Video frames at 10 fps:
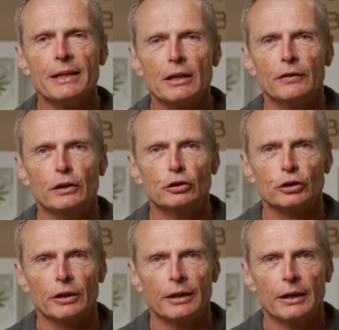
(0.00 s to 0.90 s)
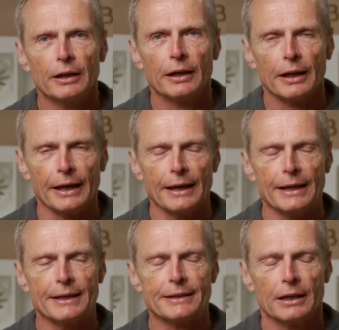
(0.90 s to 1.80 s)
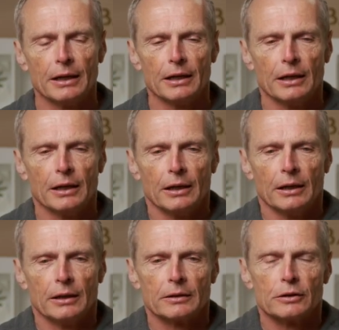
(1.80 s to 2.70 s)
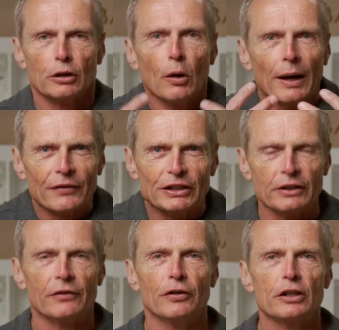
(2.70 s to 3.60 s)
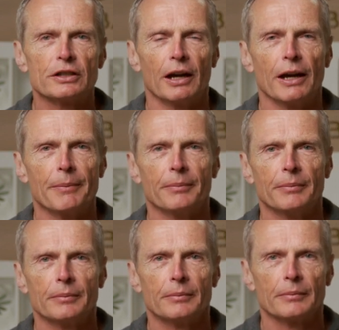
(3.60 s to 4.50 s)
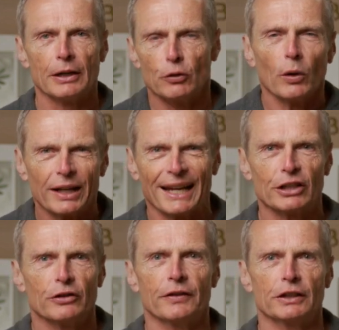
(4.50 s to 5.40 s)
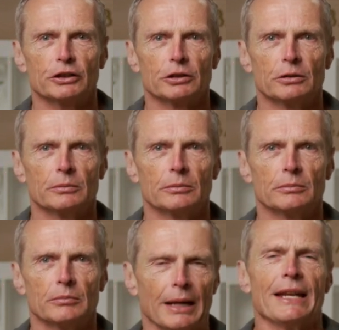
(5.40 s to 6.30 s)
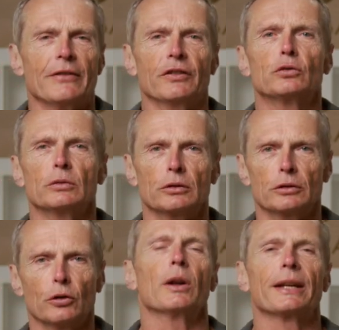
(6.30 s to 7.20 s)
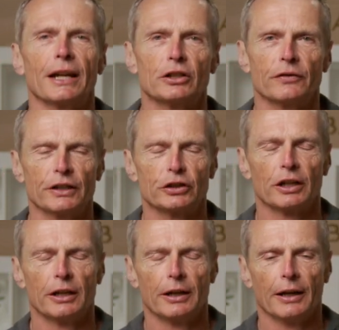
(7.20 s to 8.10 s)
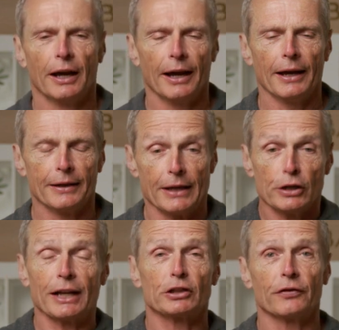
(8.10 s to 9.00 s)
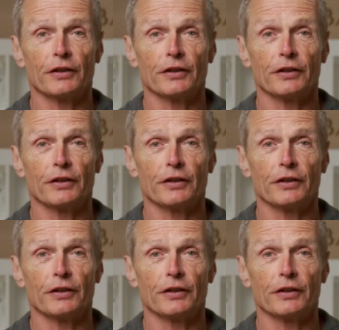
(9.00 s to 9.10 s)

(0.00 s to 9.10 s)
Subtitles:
the evolution is go out fishing the first time and you want to catch a fish. Any fish will do. You want to catch a fish. And you catch a